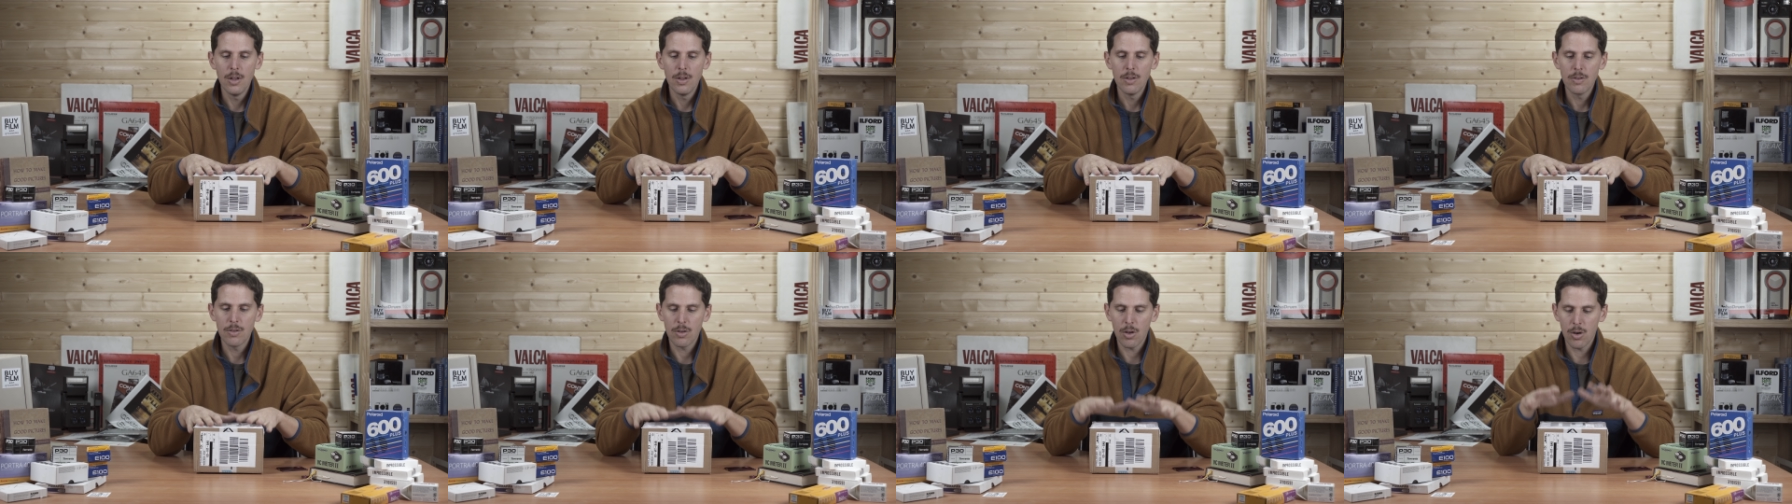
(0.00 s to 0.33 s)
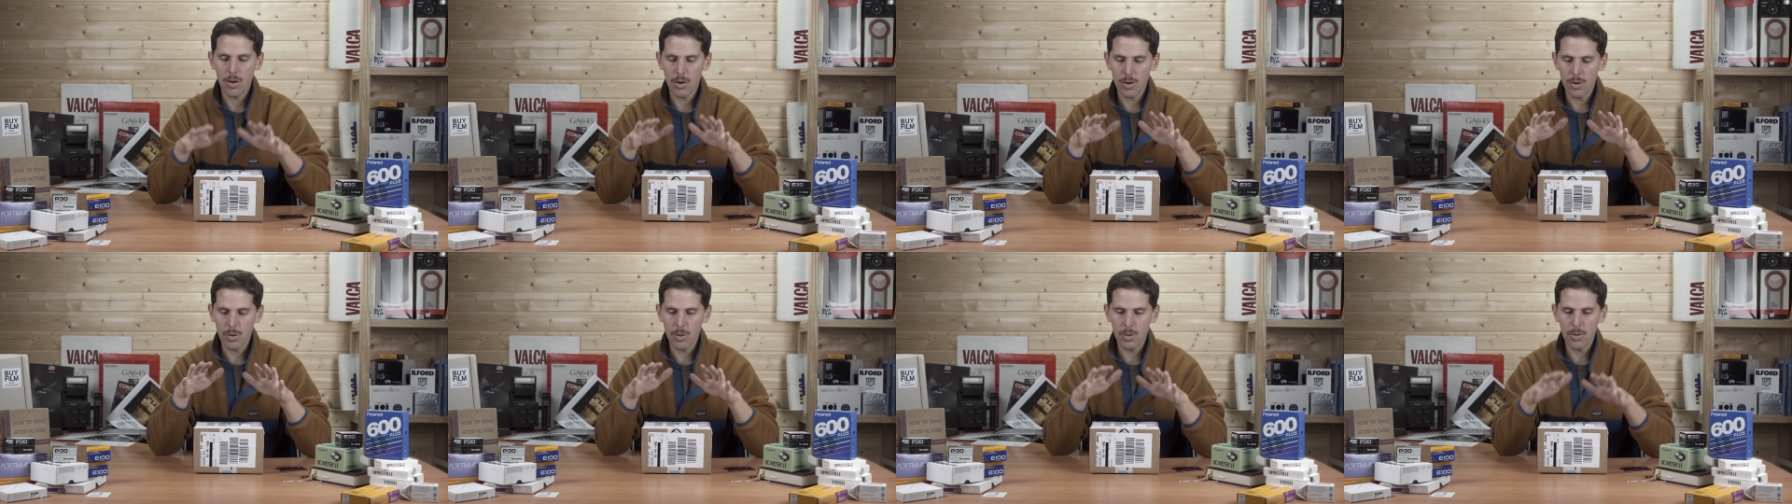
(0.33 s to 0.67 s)

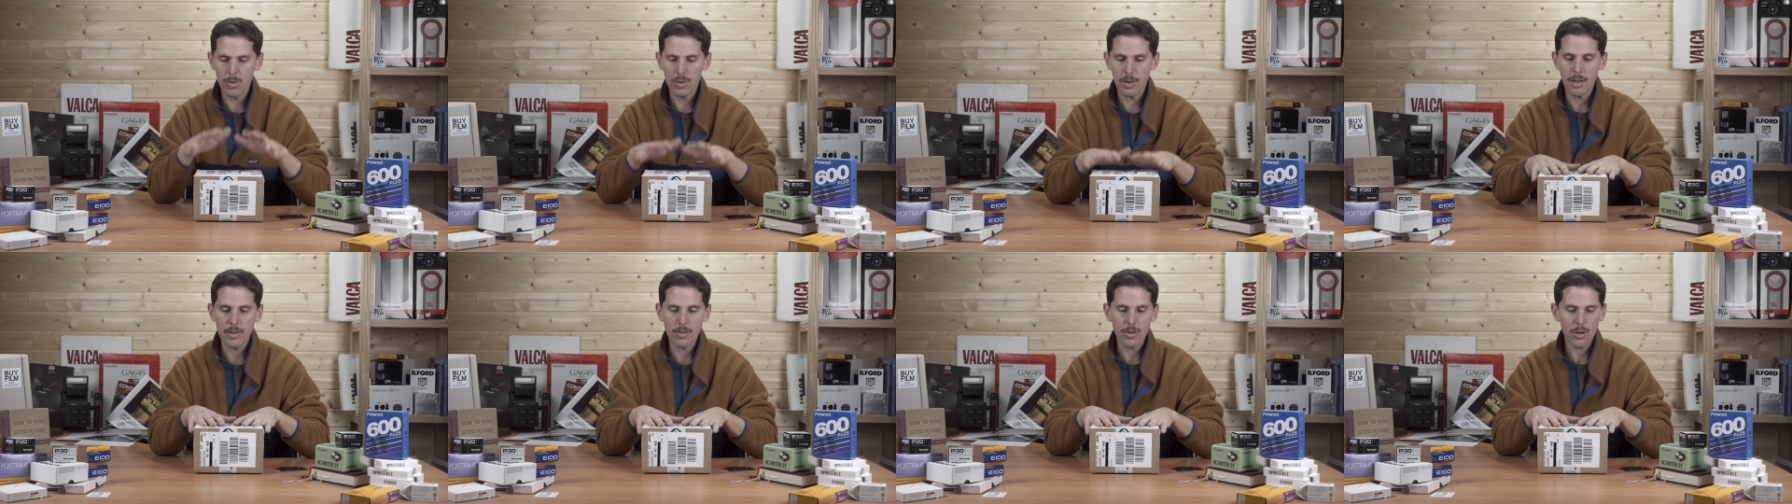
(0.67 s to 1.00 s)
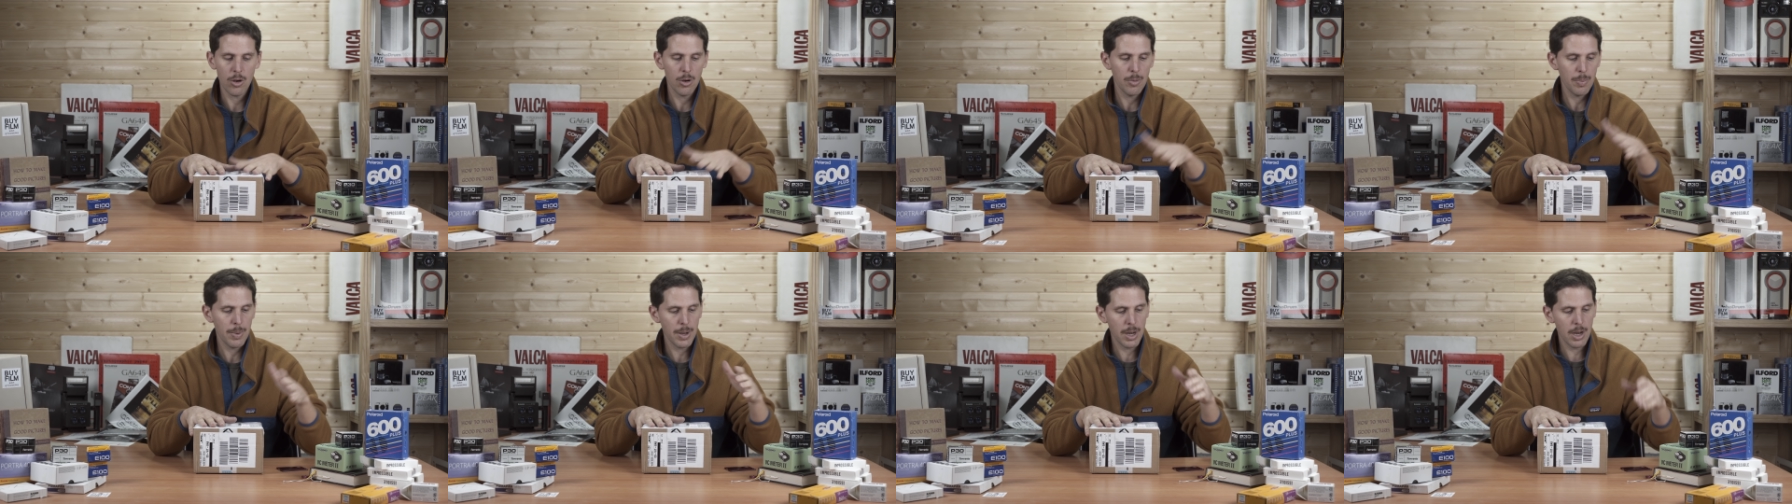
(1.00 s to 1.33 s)
So let's
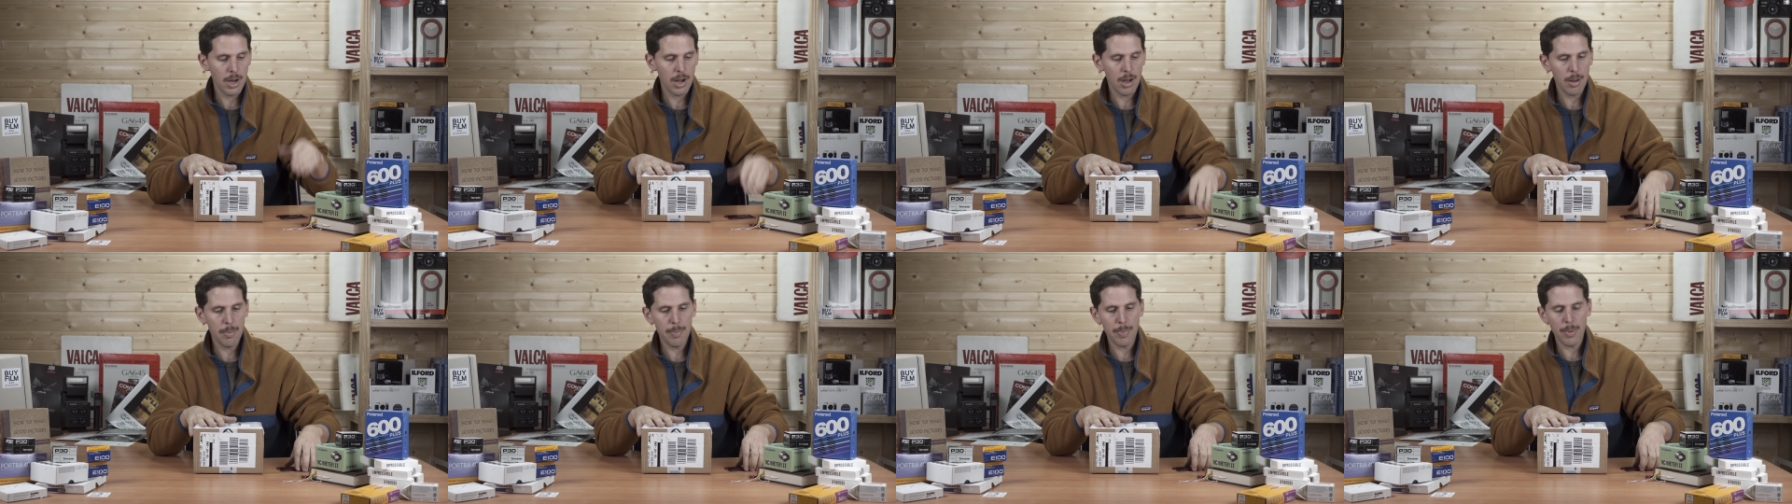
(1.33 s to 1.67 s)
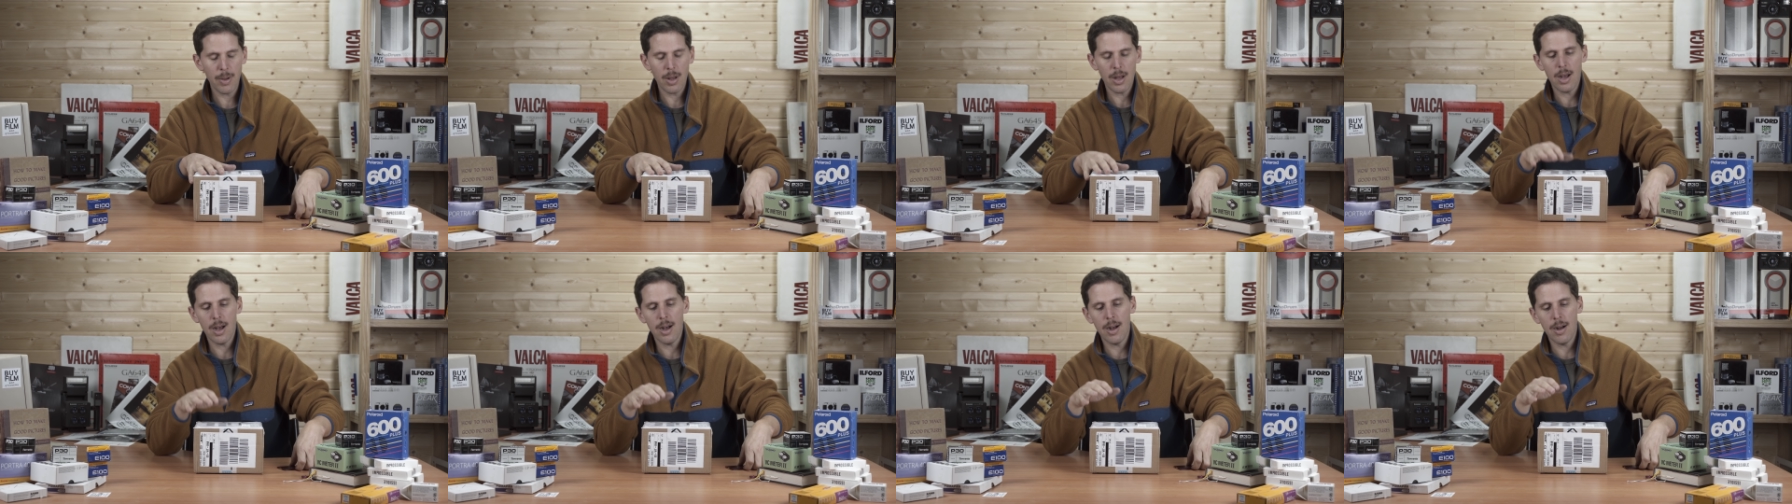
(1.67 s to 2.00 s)
open it up
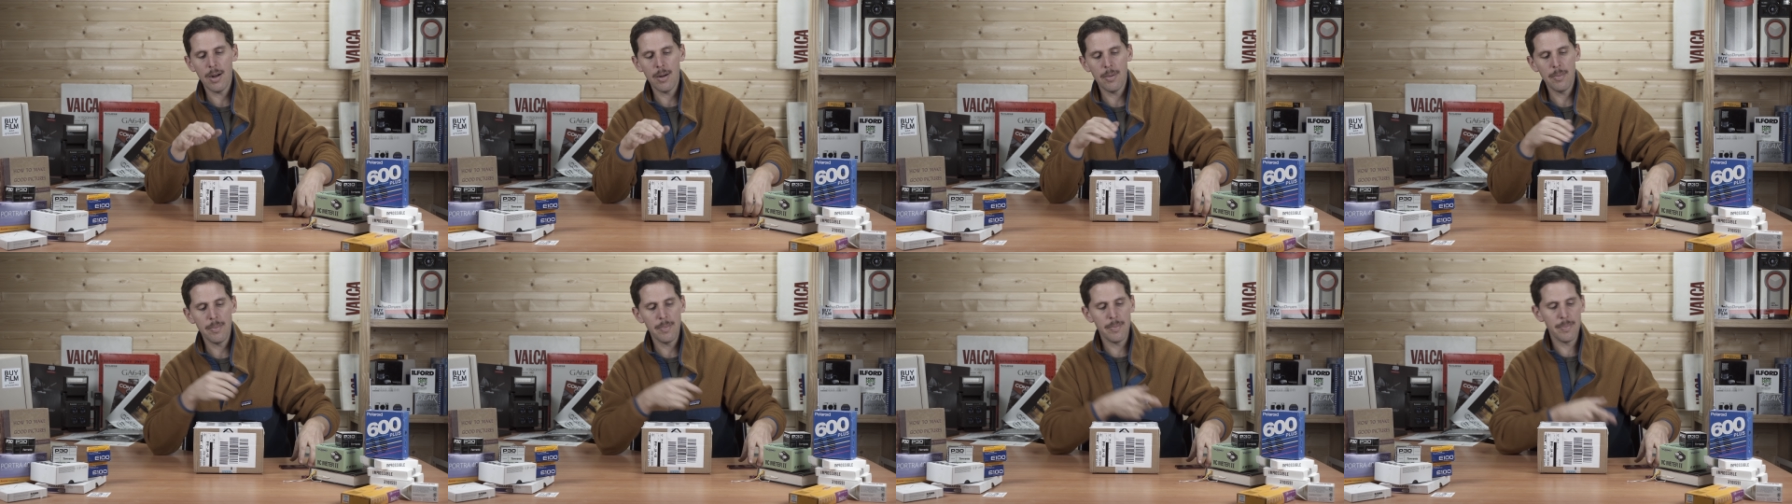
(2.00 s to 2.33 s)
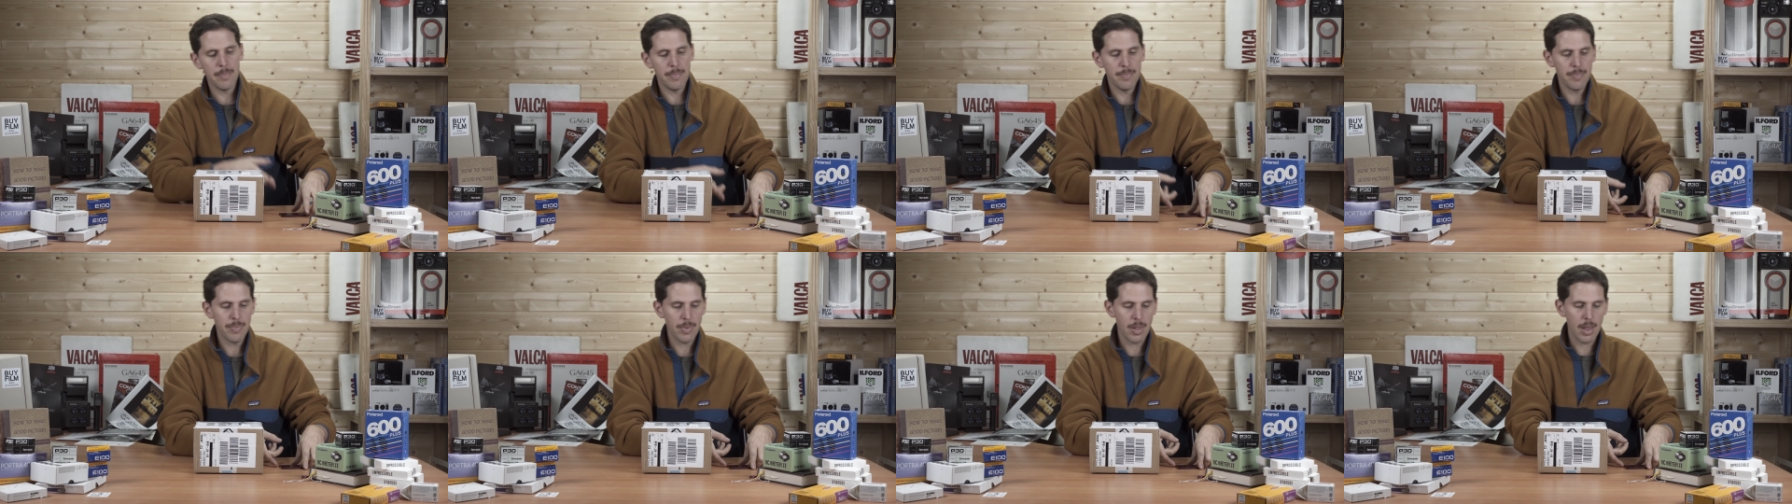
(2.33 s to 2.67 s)

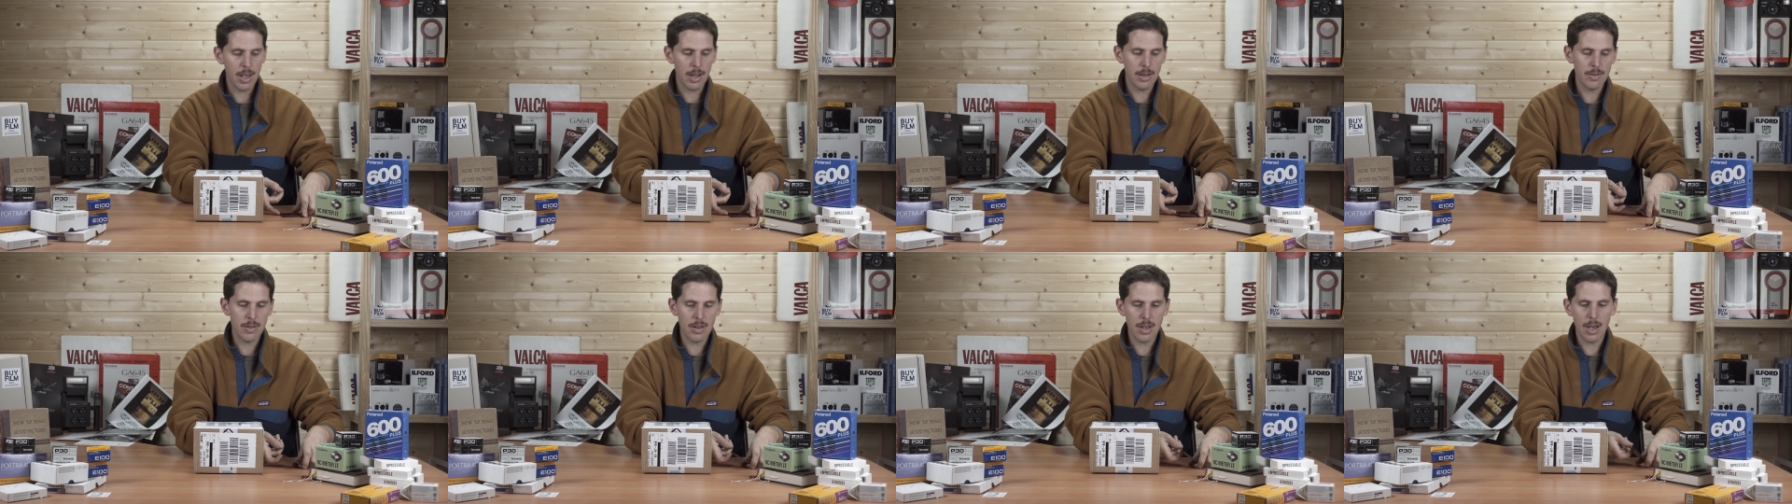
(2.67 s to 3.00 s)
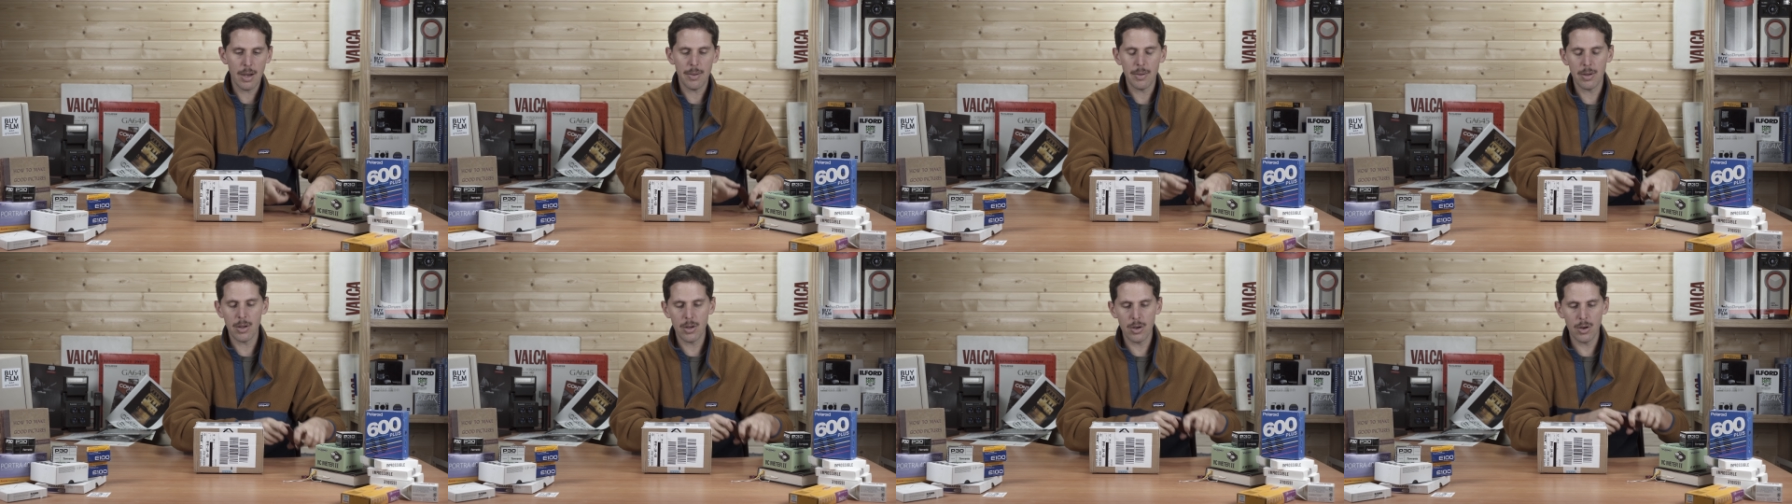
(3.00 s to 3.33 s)
and see
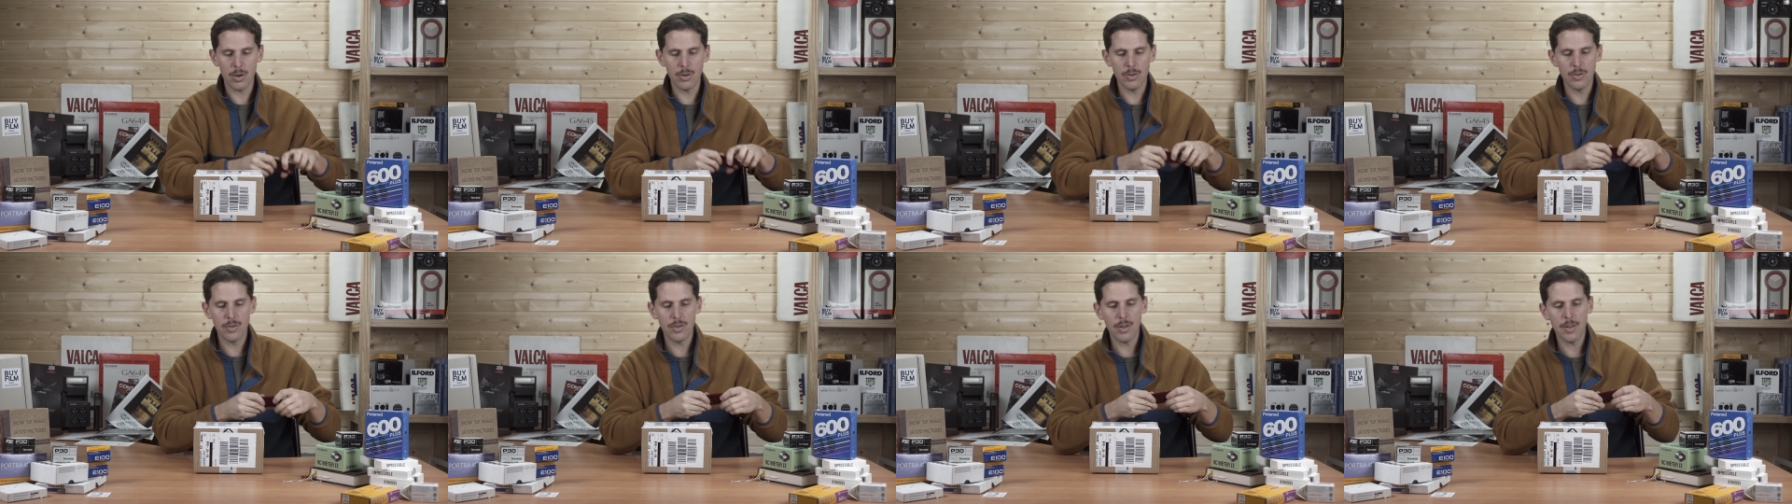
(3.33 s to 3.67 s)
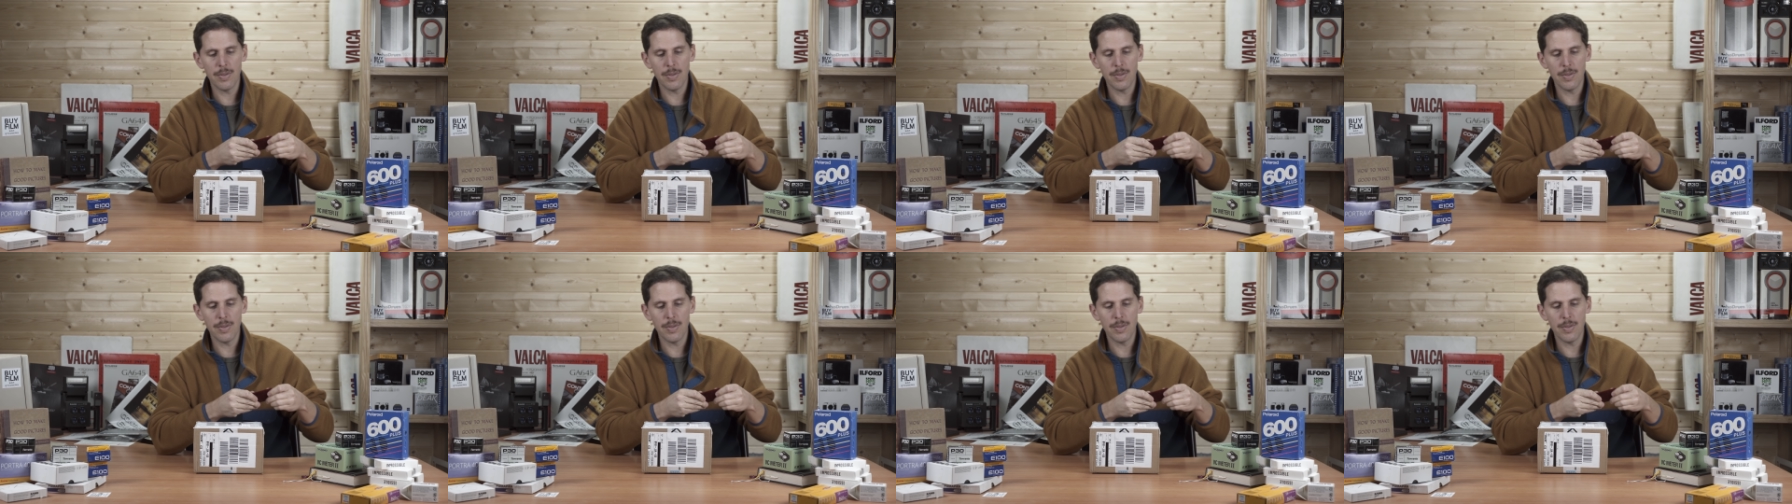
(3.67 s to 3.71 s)
how it goes.